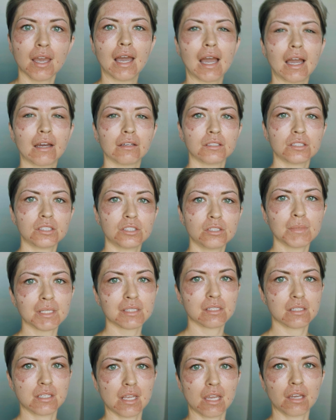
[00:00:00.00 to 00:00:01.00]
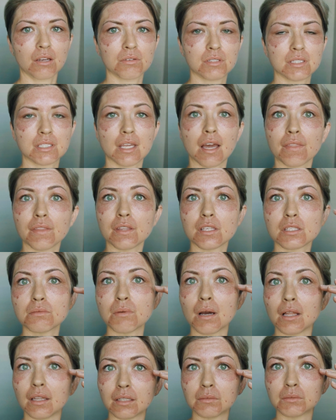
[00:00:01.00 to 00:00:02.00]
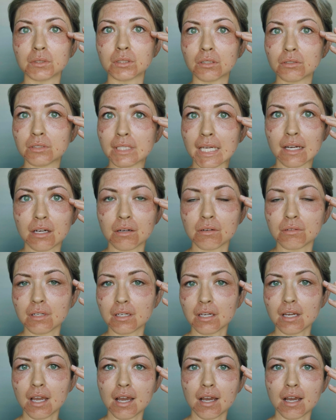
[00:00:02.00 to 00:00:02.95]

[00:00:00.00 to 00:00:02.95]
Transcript: I would assume as the day goes down, the swelling will go down.